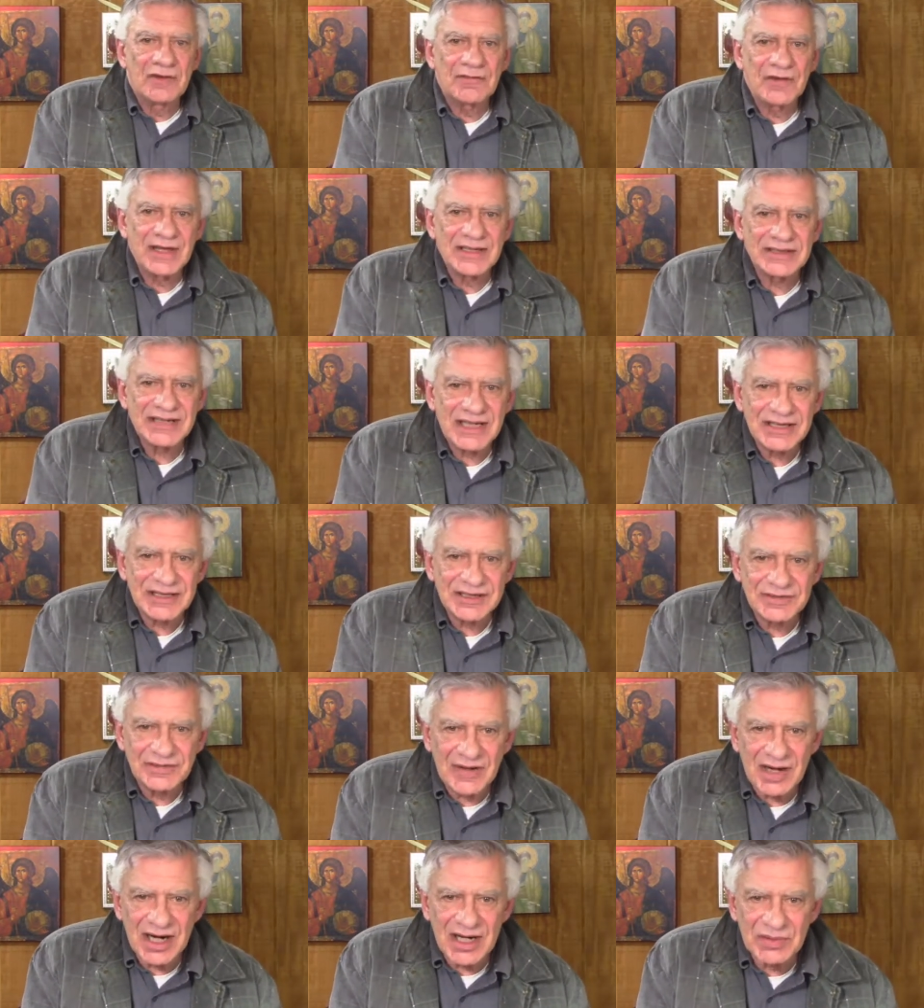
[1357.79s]
Well, friends,
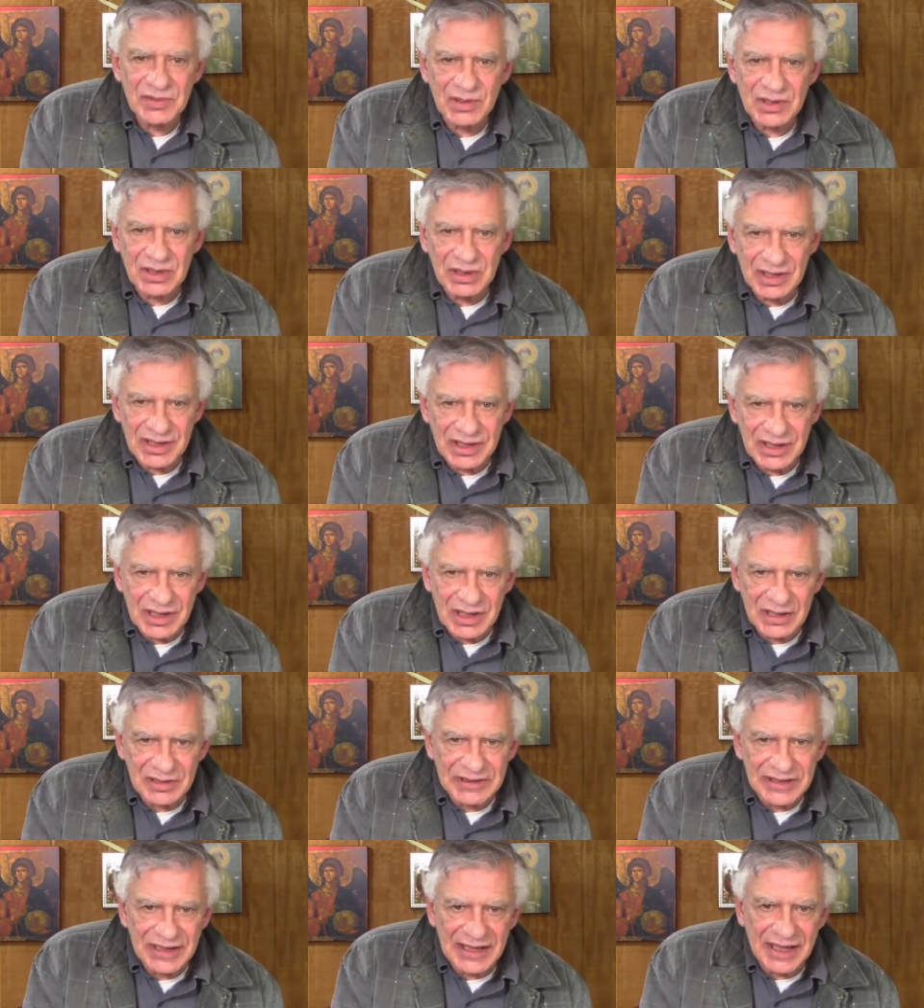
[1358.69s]
that's as far as we're
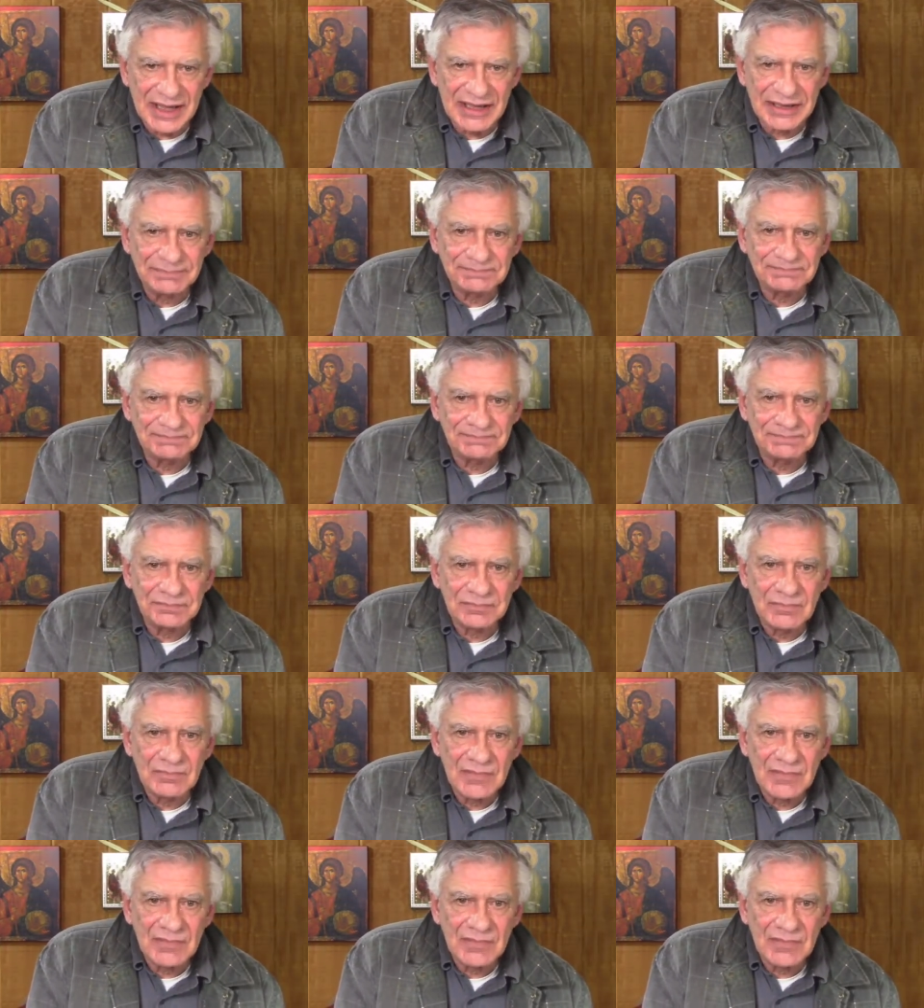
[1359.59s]
going to go tonight.